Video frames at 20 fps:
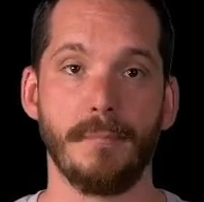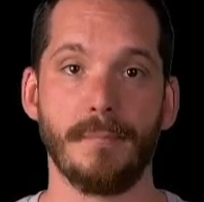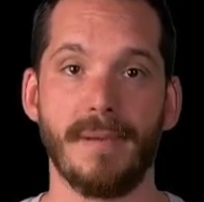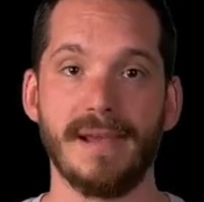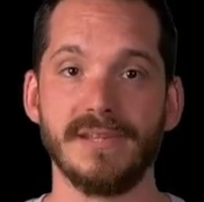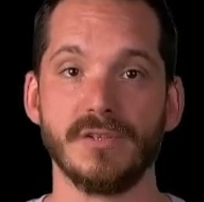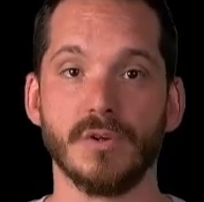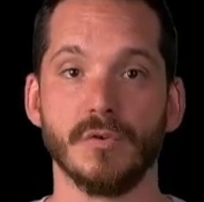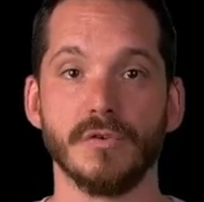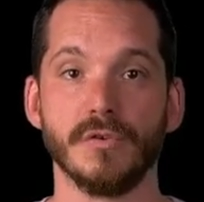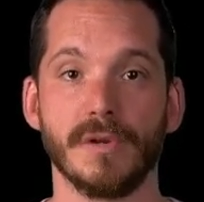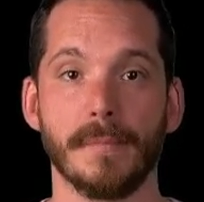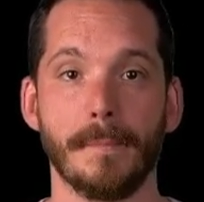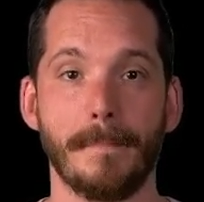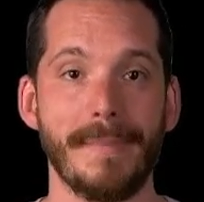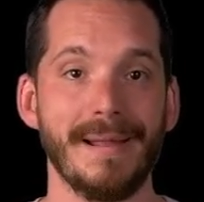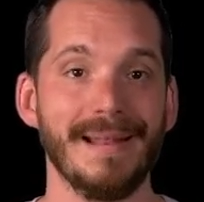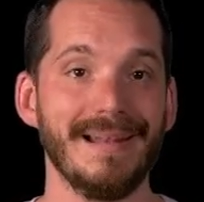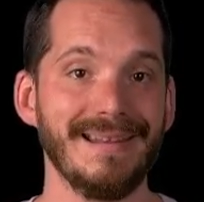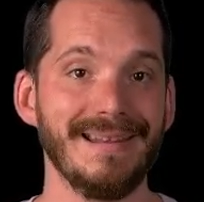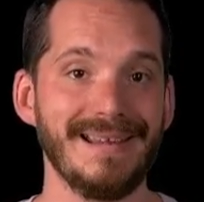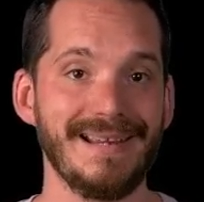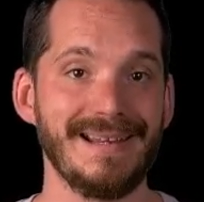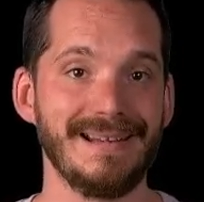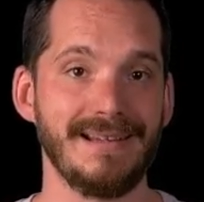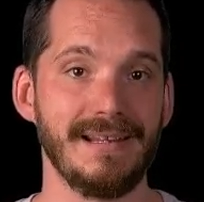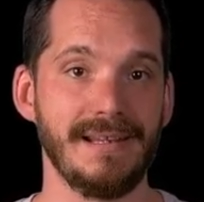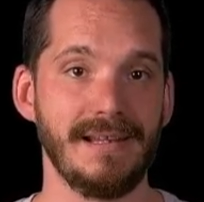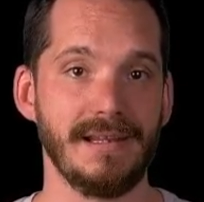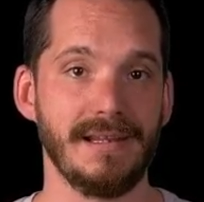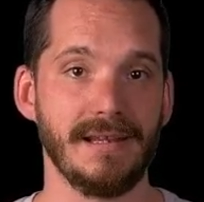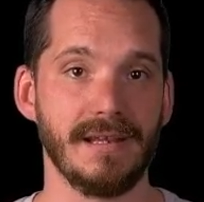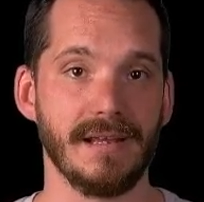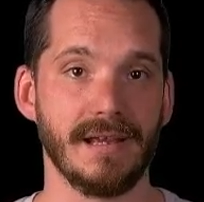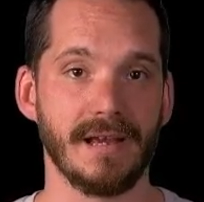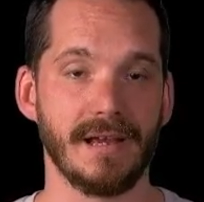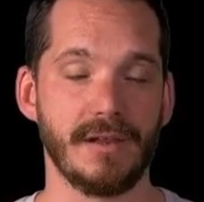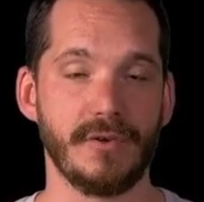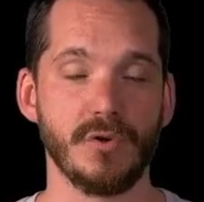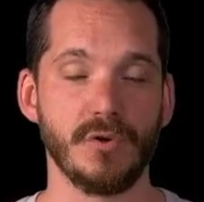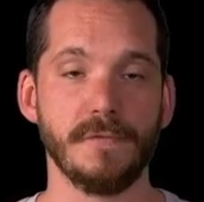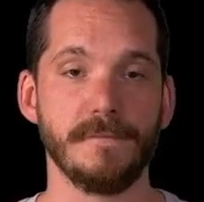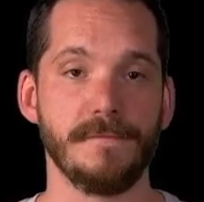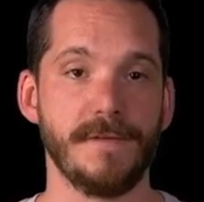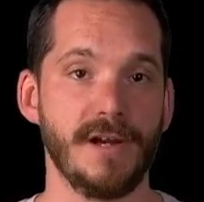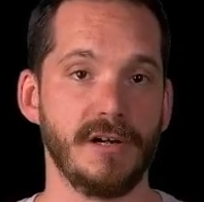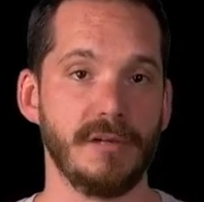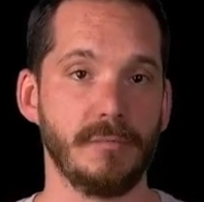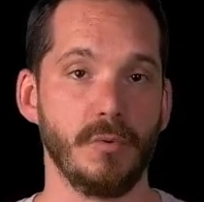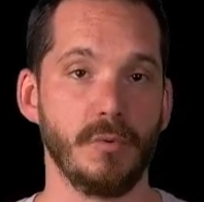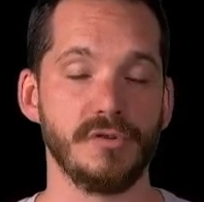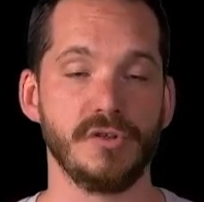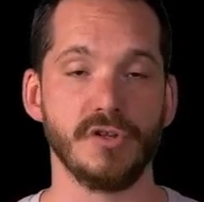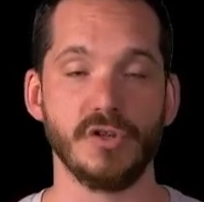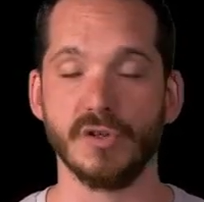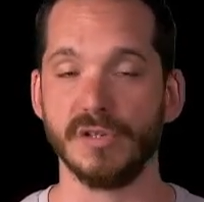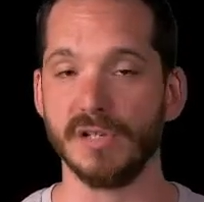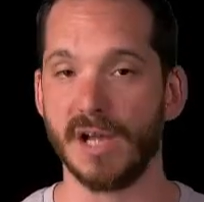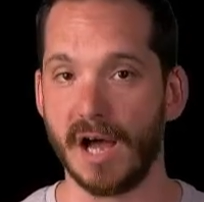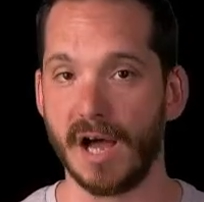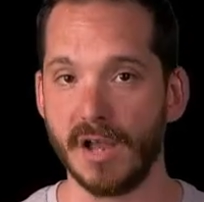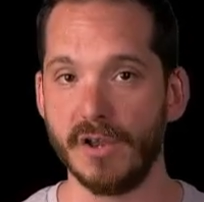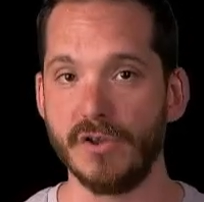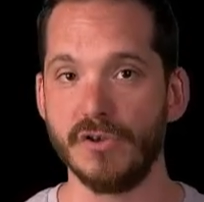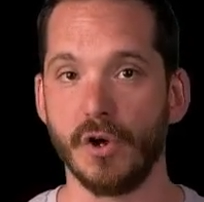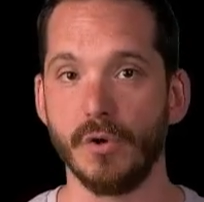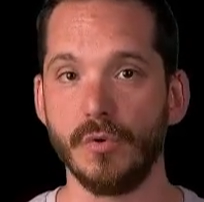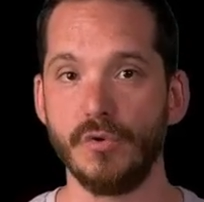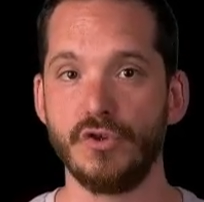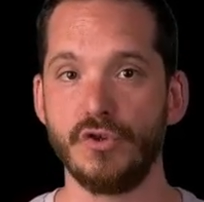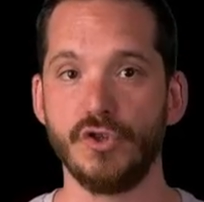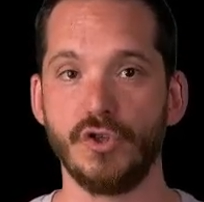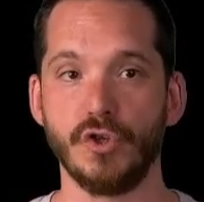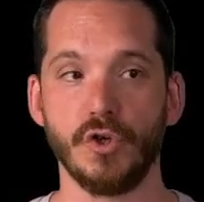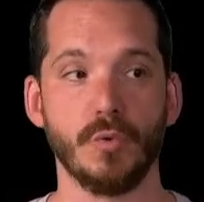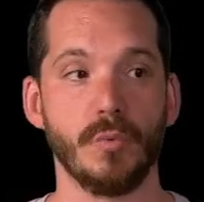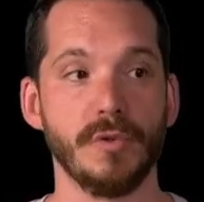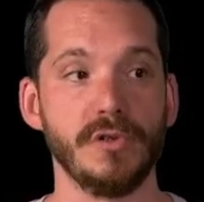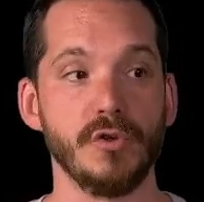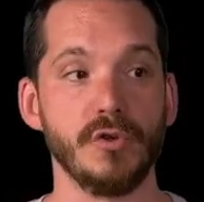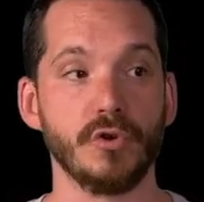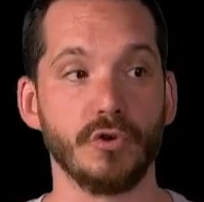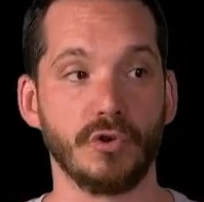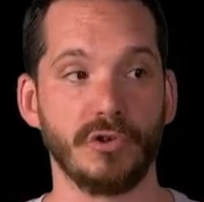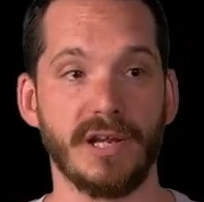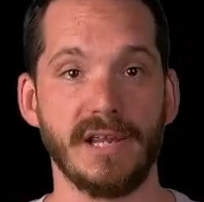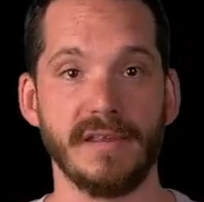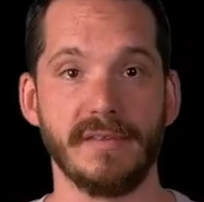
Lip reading: based on completely new variables that are unknown to you when you create